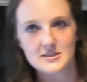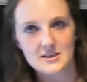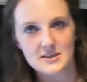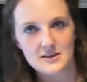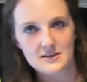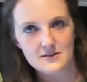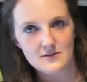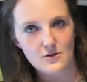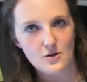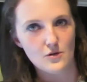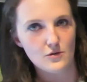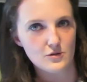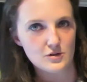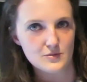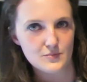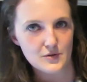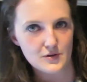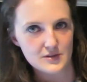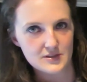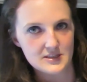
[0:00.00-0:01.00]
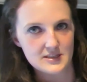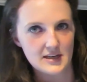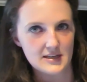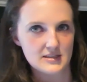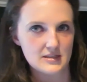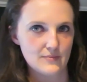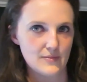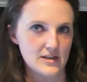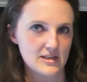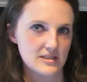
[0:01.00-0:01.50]
see, all those books
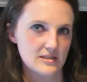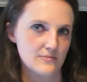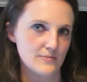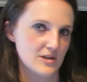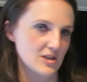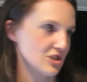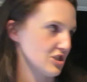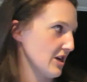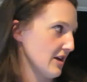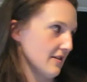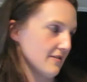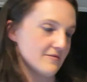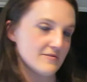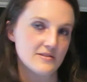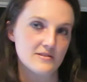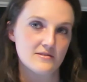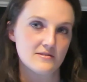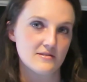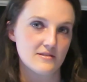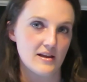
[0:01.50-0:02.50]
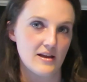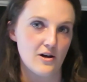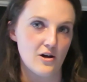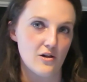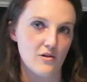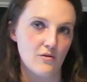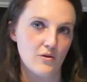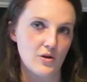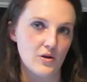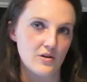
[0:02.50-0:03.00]
decimated my shelves. They
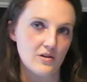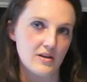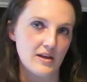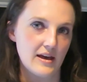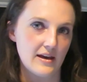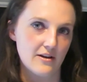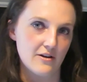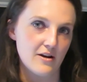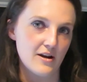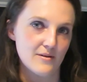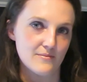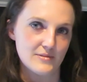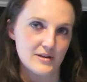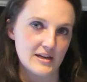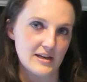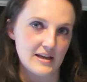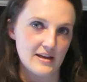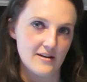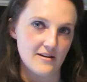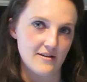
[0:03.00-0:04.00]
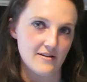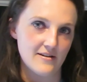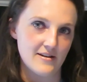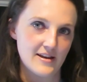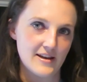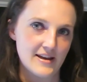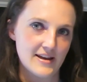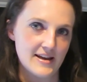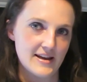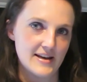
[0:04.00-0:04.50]
all get crammed in here,
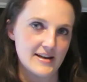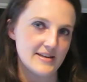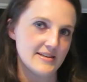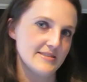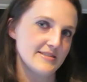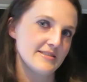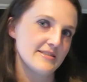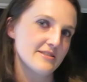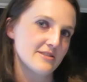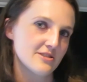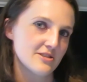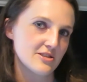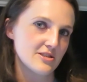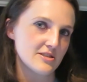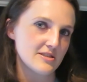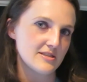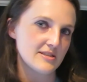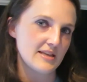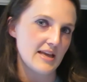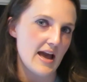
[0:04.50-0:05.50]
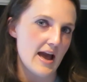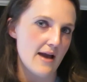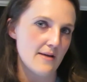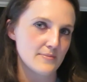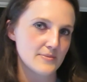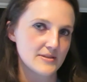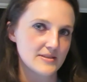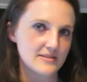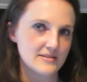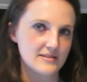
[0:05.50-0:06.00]
and there's just
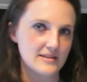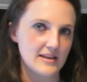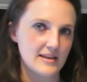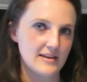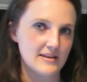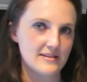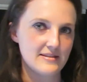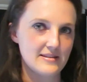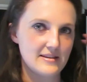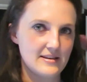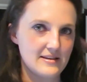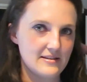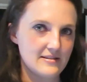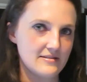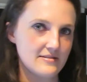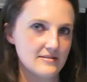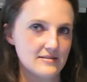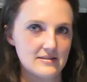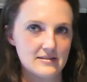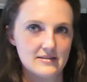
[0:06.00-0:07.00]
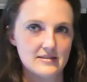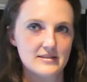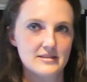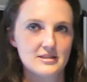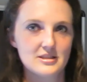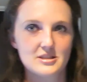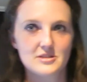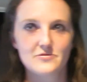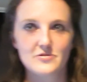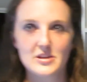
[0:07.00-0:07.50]
gaps, like
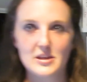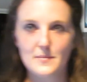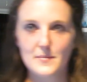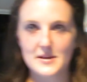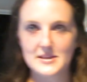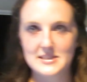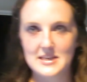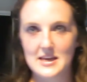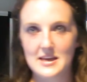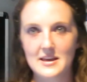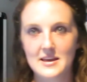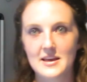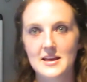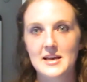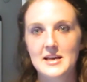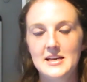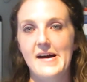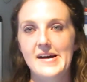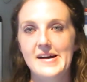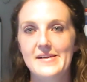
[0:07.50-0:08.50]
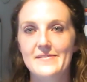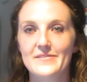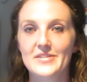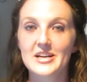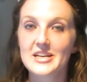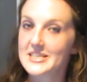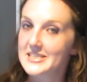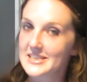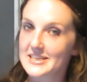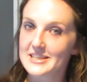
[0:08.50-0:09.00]
it's just really busy. I'm
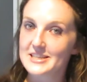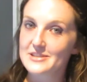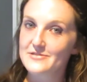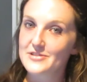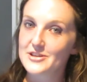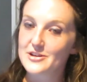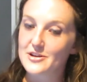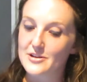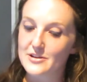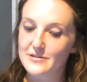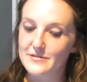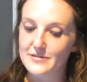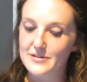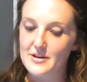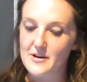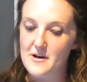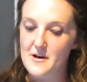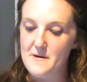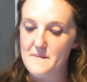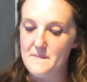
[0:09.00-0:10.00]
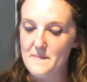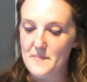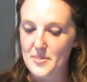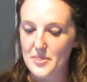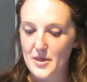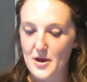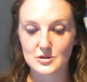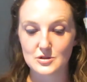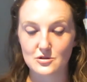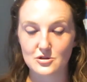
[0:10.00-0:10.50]
very excited to read all of them,
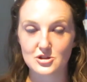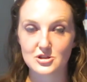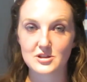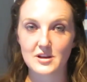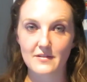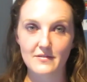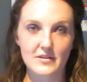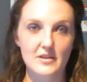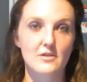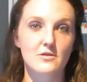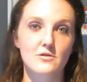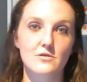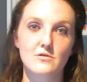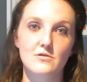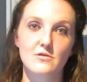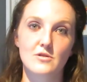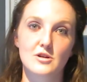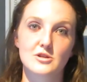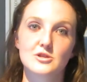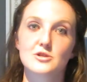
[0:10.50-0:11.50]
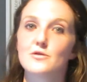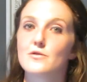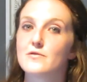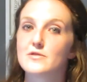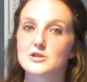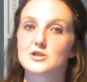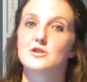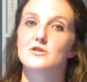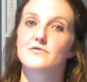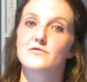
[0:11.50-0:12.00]
so you should definitely go over
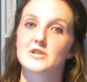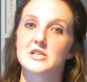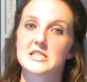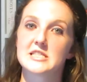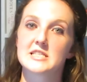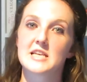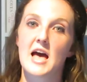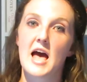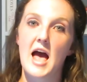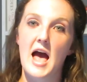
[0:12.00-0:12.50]
to Goodreads